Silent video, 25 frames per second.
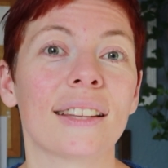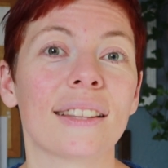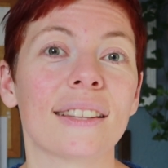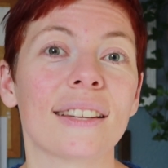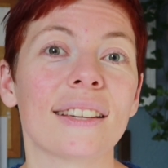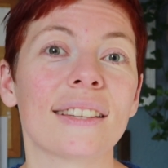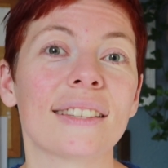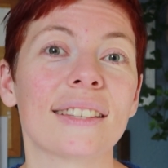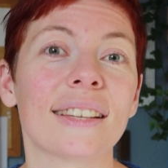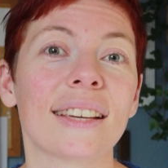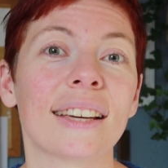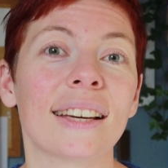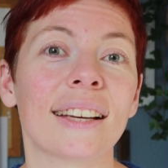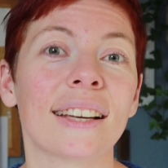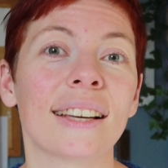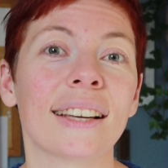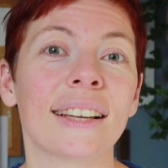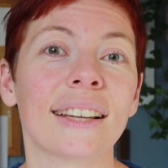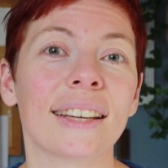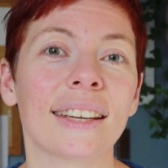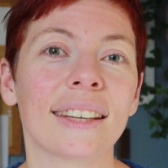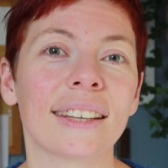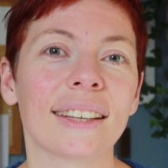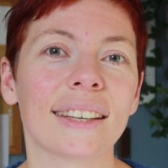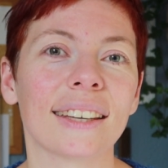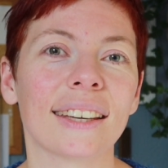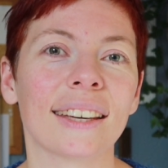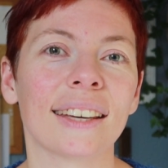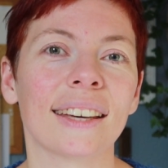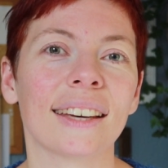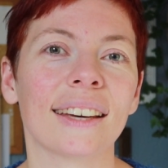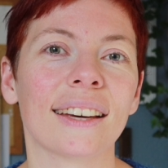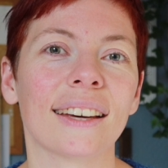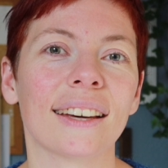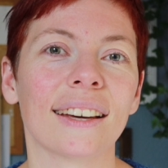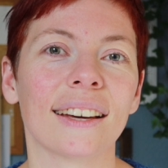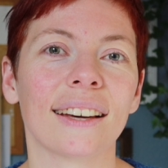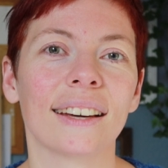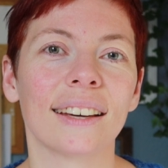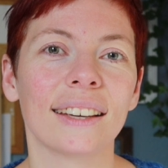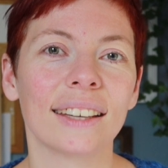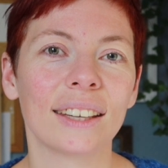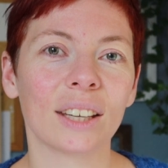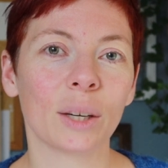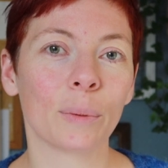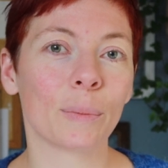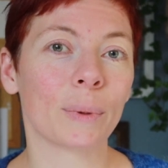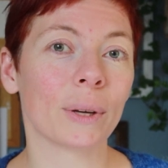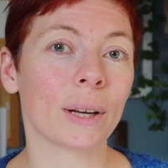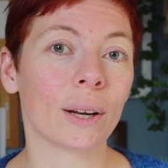There's a link uh,
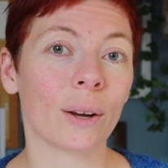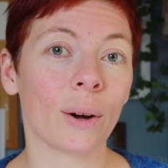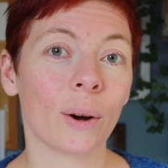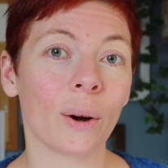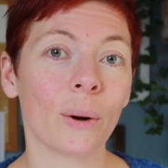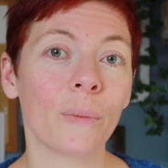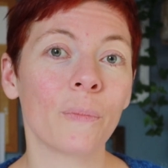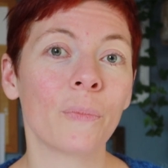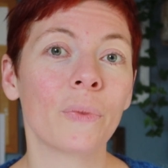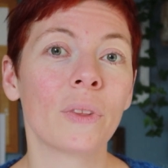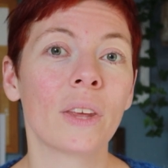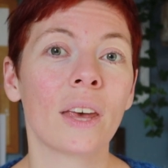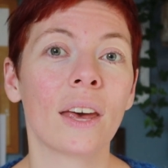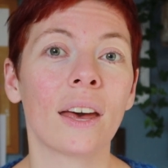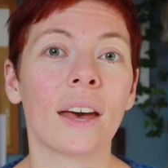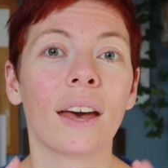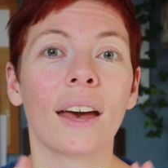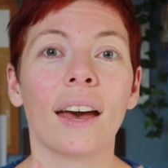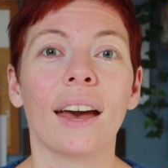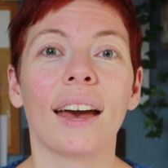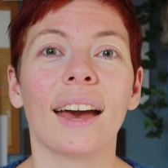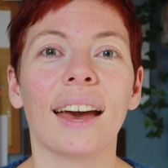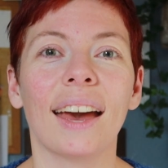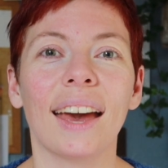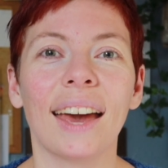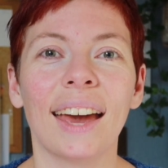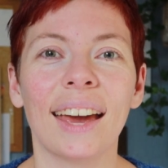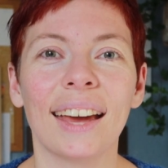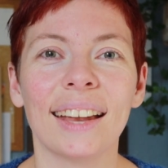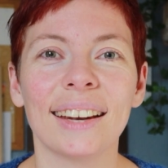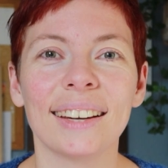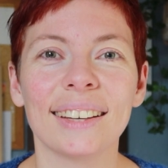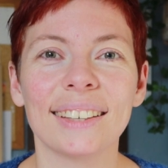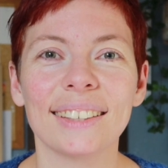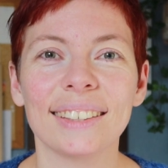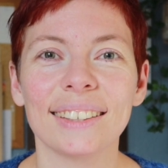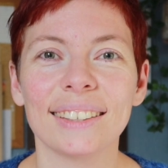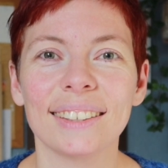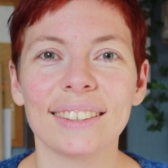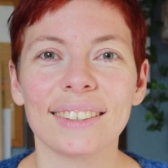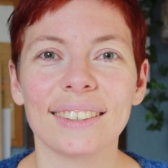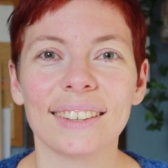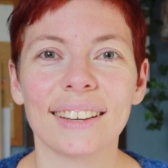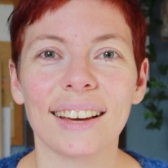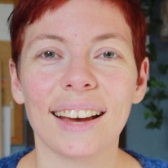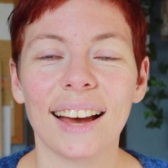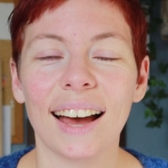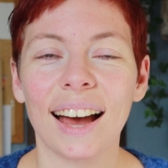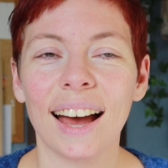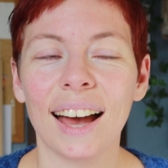here below and
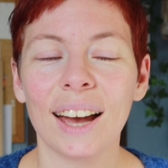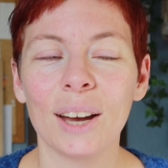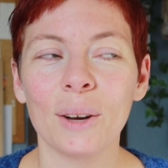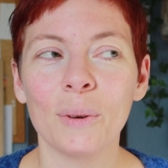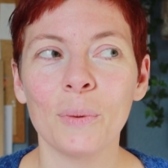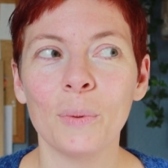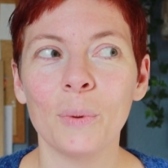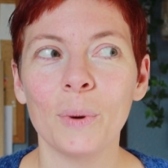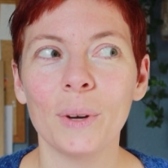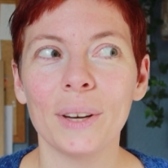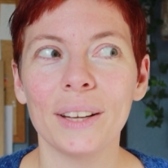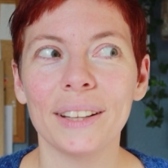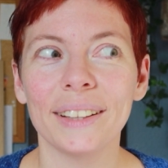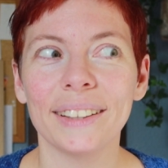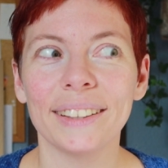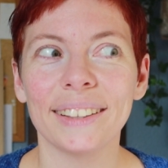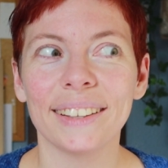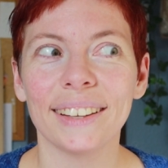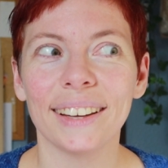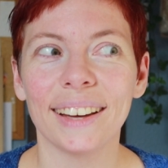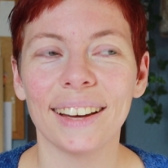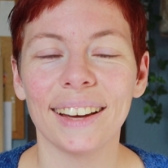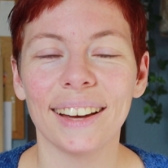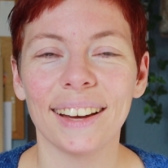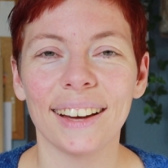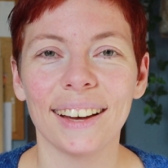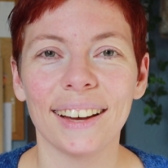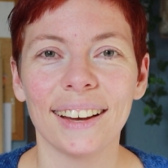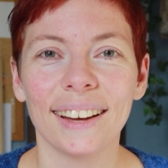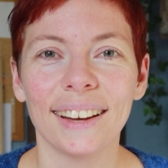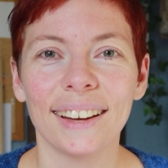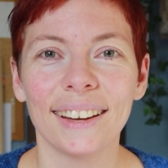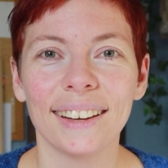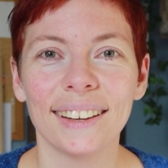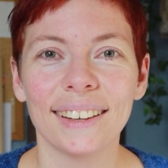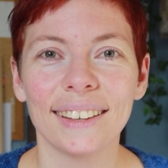I will uh,